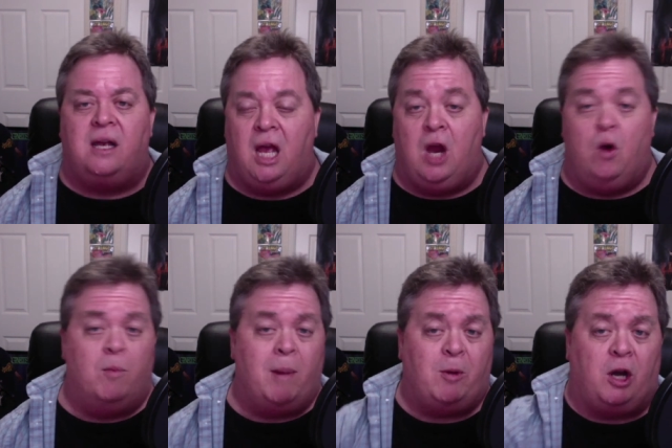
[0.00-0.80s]

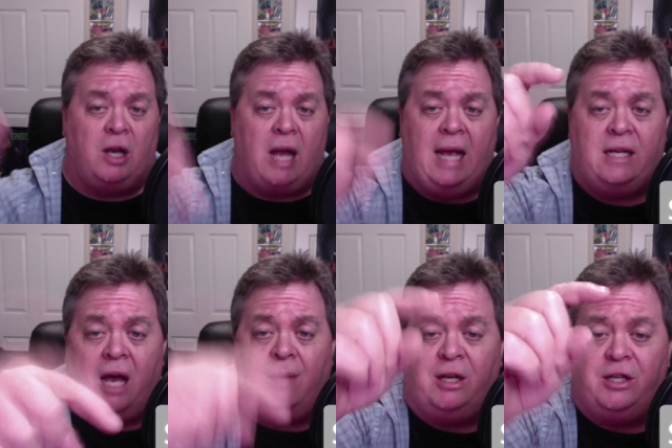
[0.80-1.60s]
Remember to like,
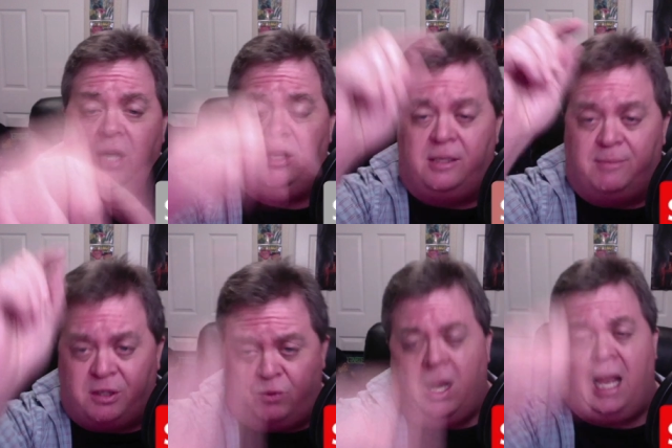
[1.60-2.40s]
comment, share,
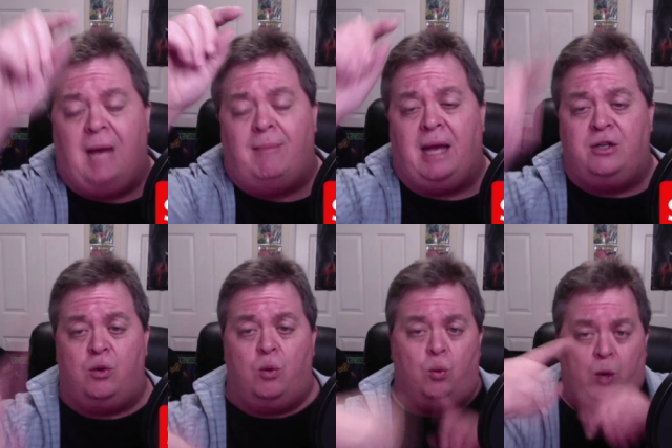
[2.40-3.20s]
subscribe, and to
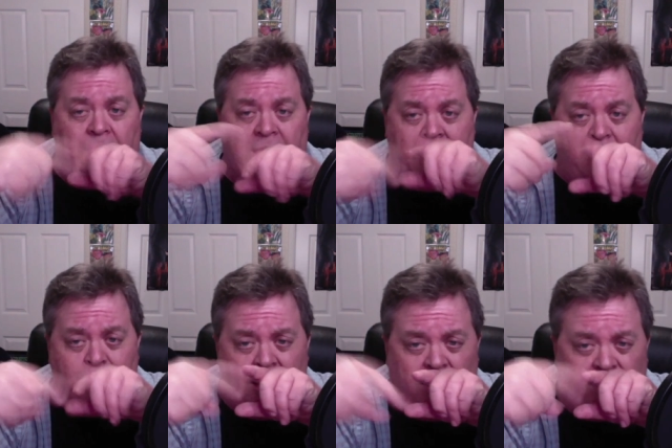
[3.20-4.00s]
ring that
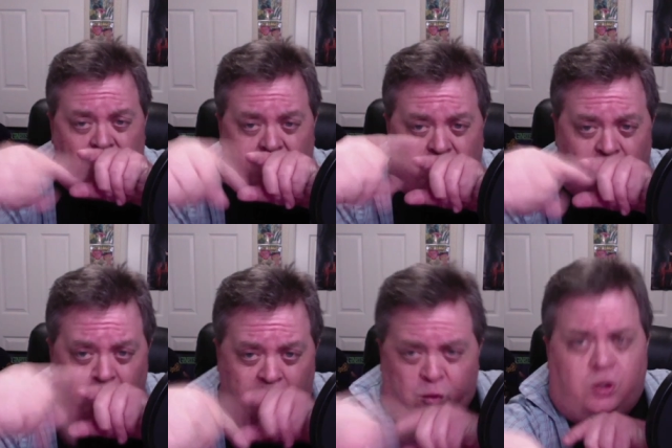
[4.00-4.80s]
bell for future